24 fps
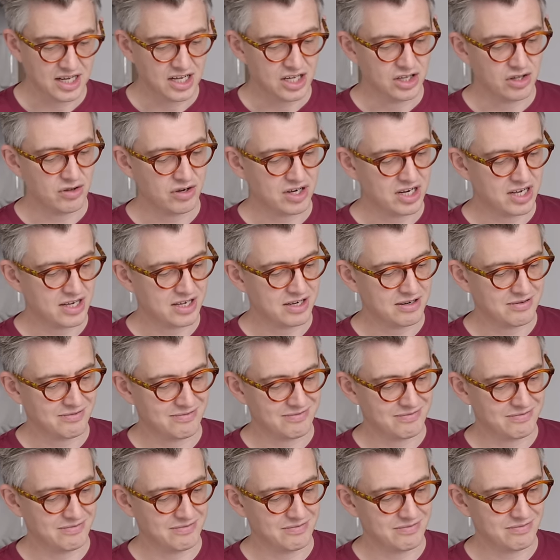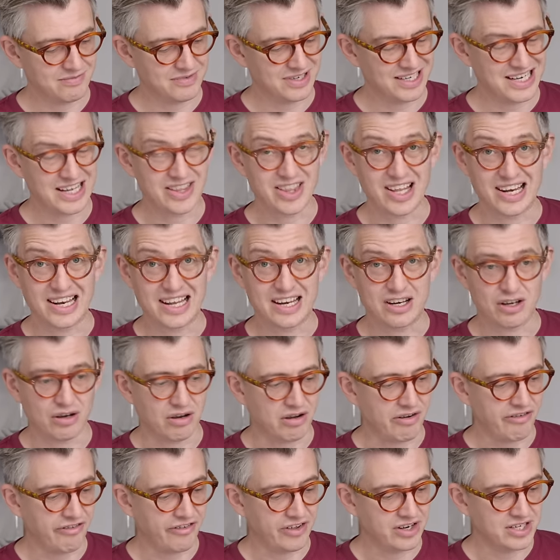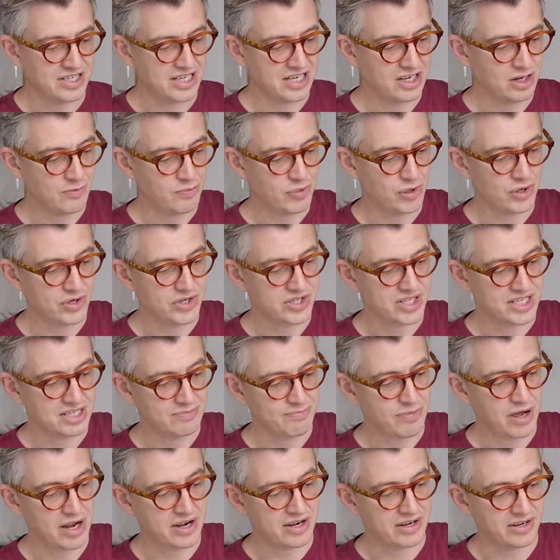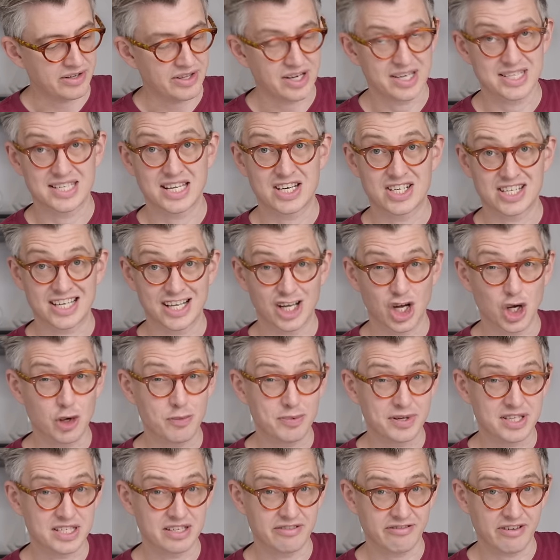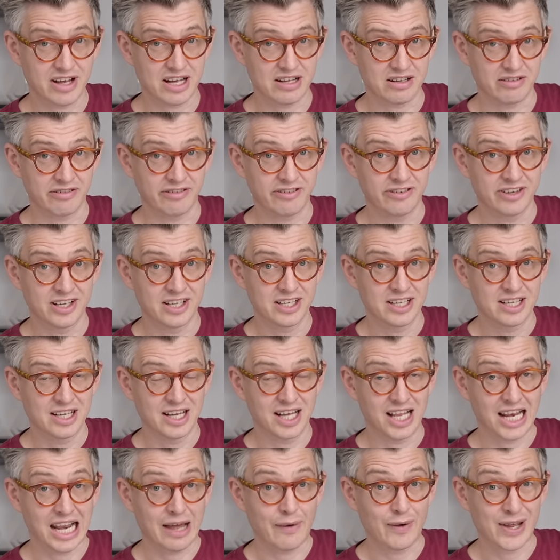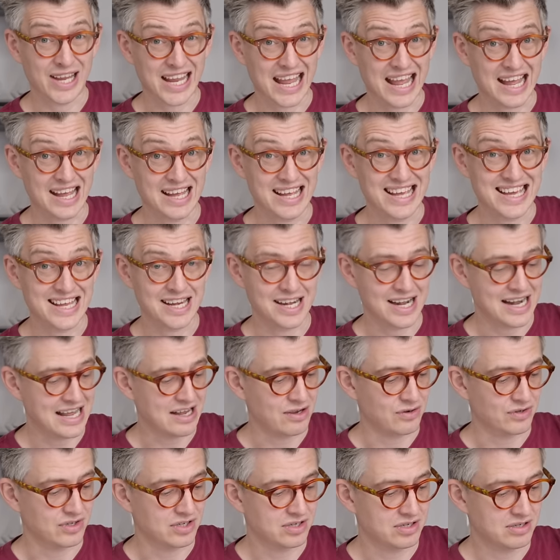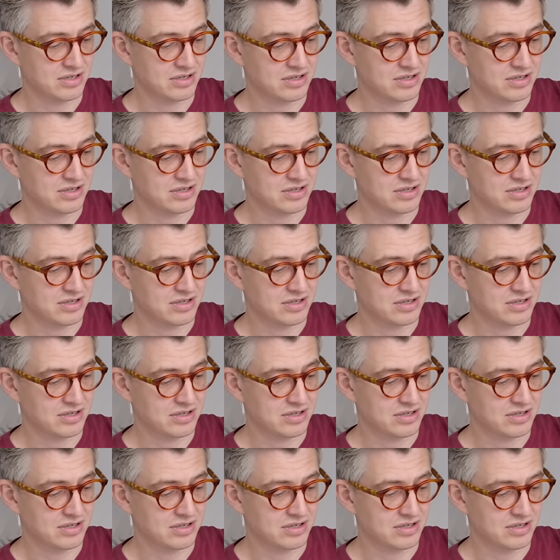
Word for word: You can't get the lid off until you push this button that essentially opens a valve, allowing air in and out.